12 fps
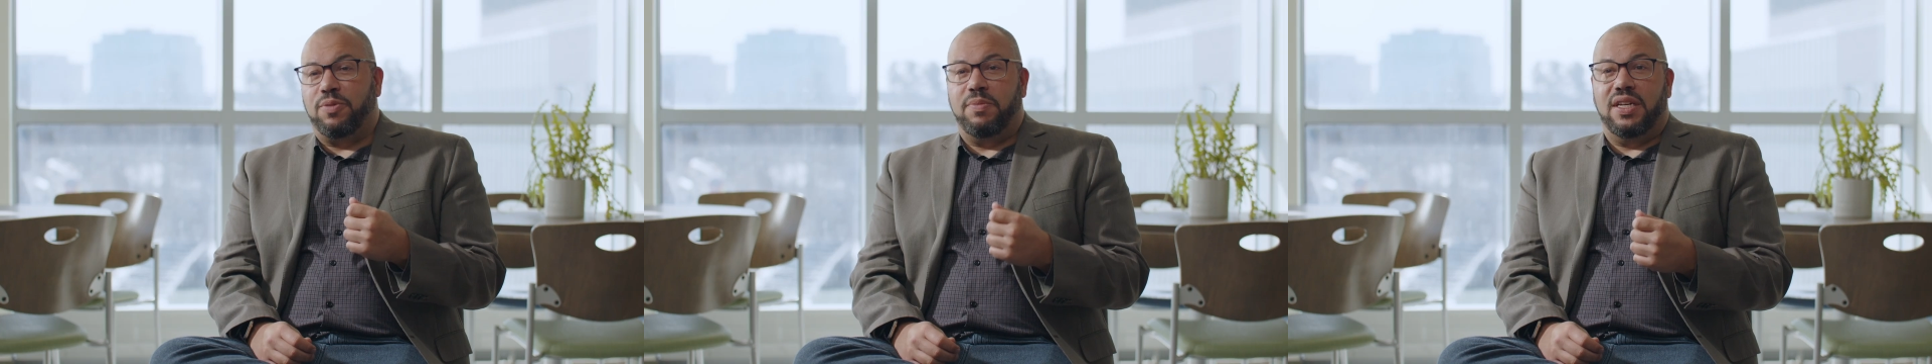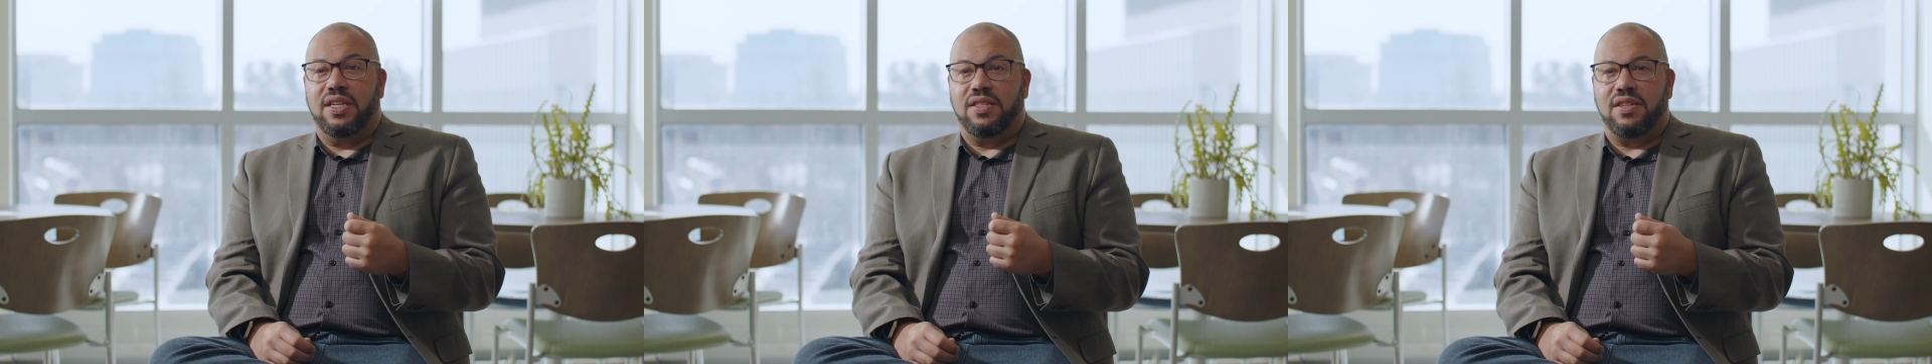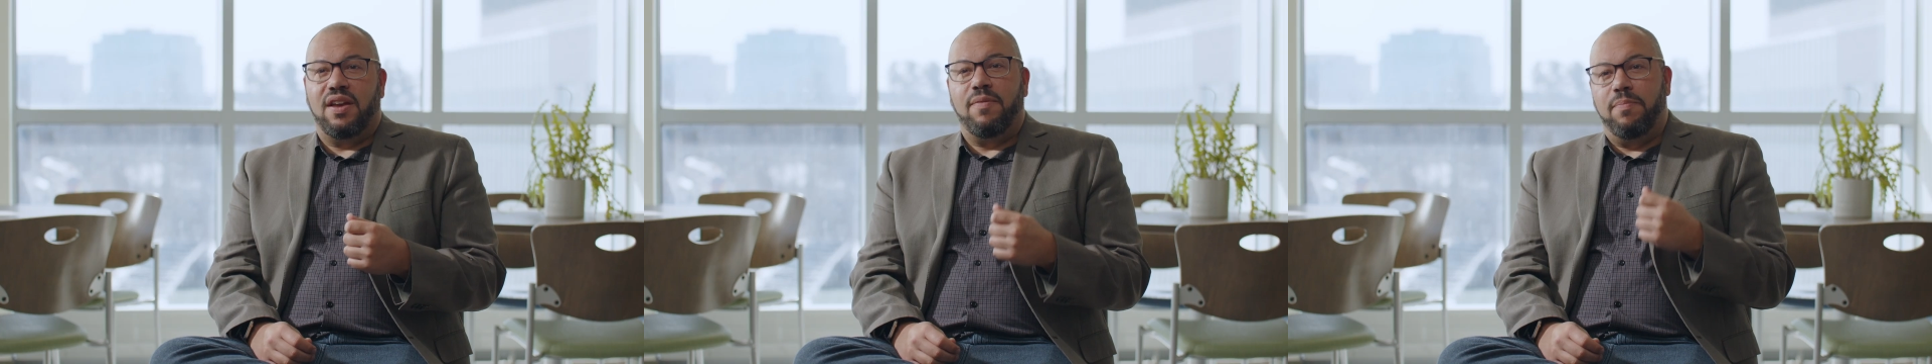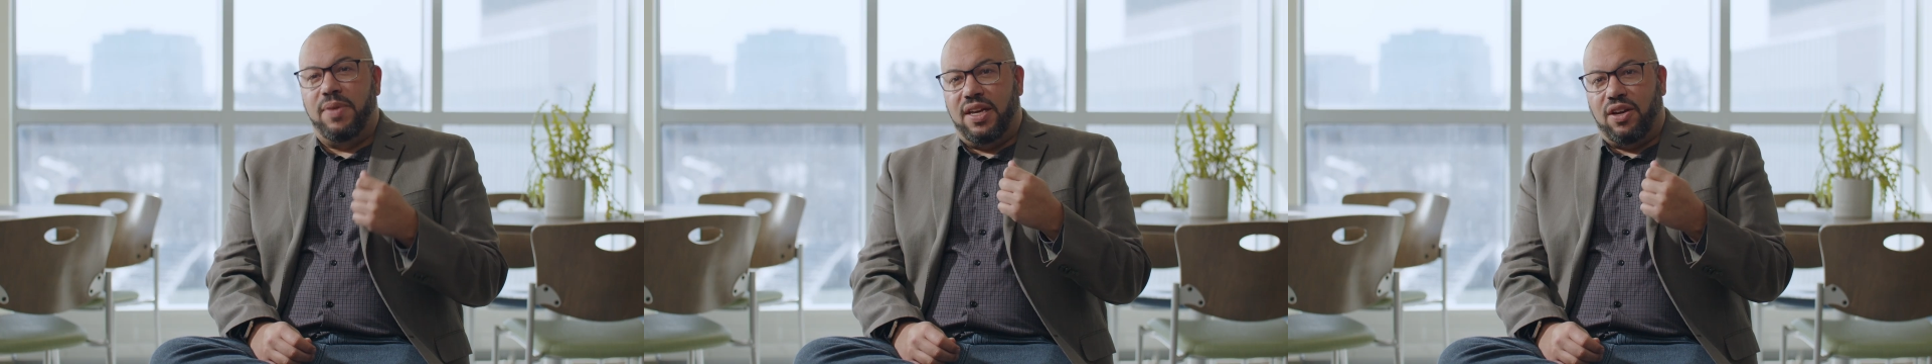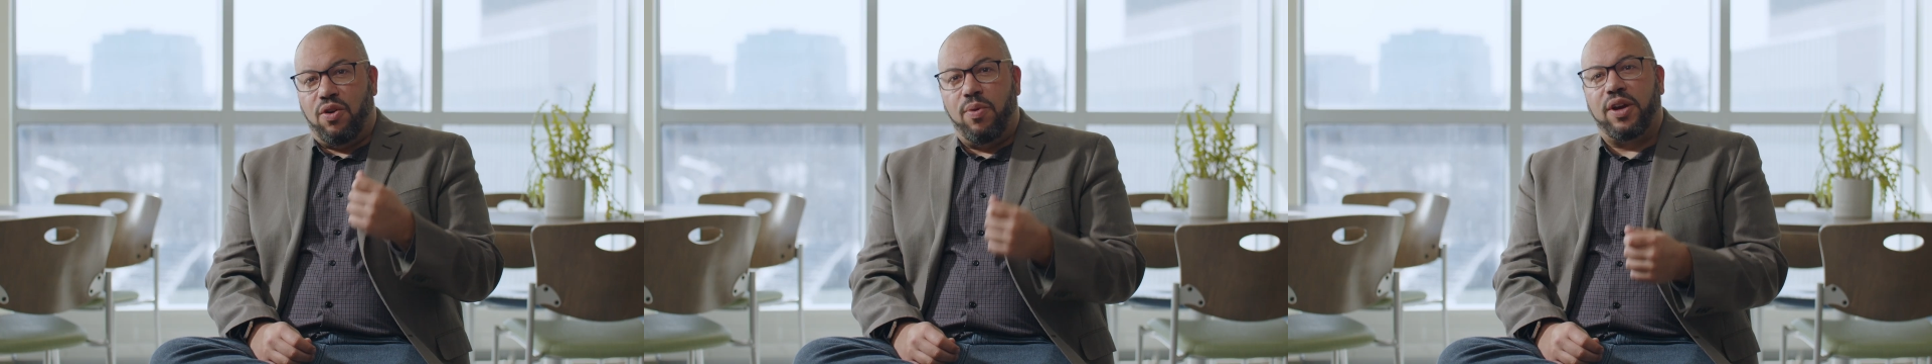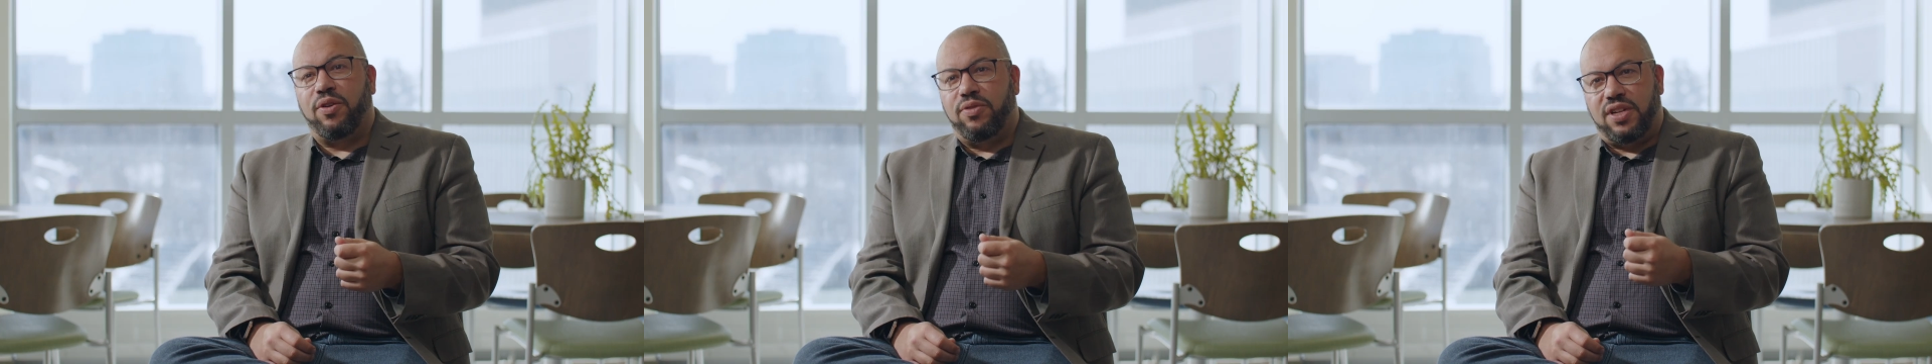means being
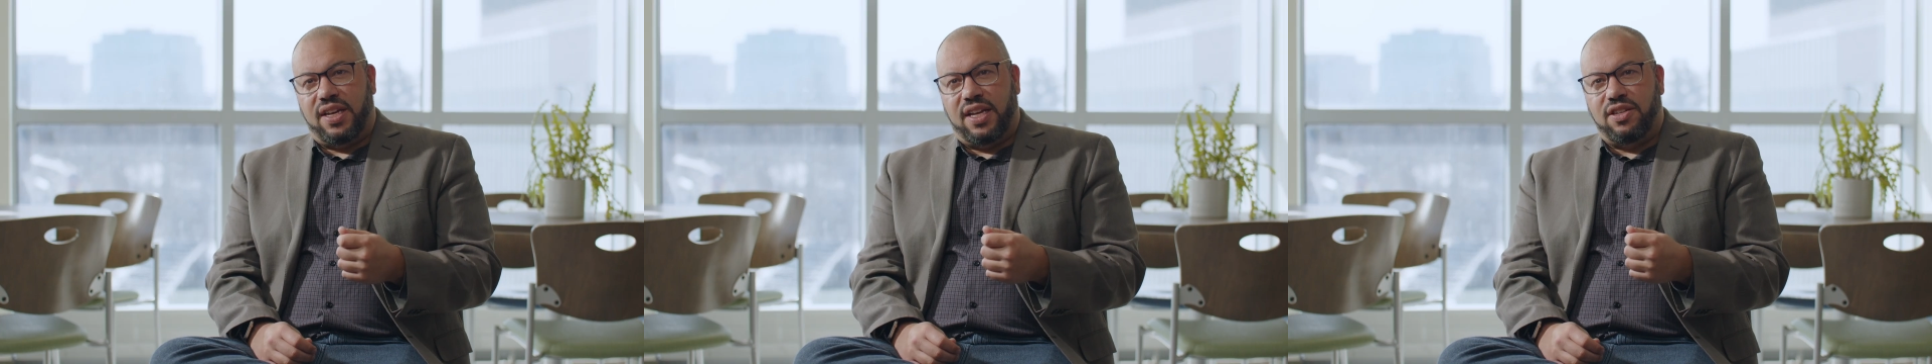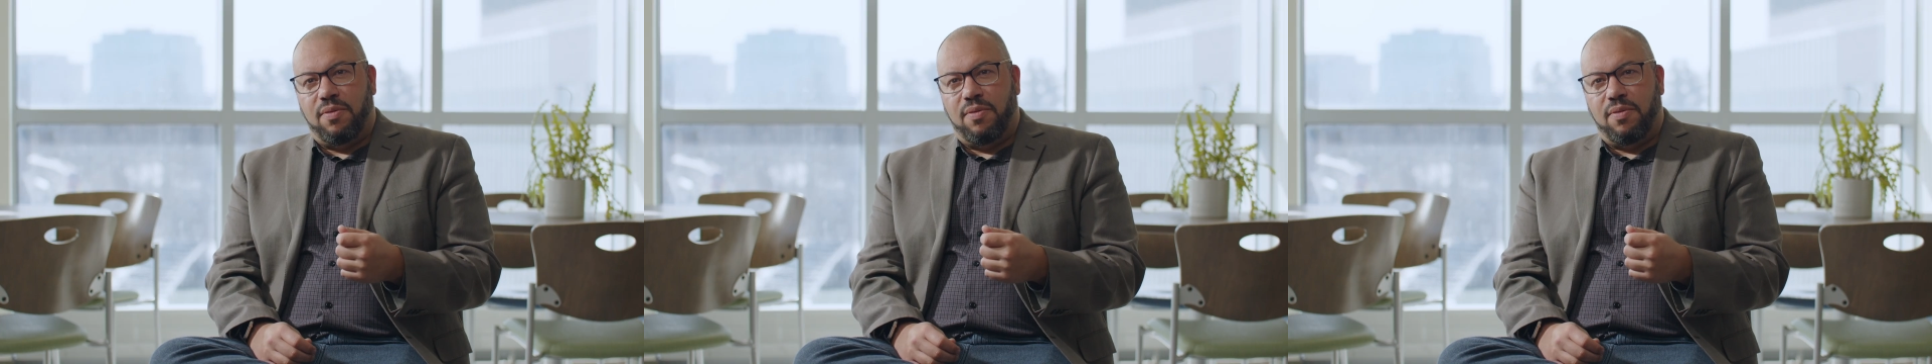quicker to get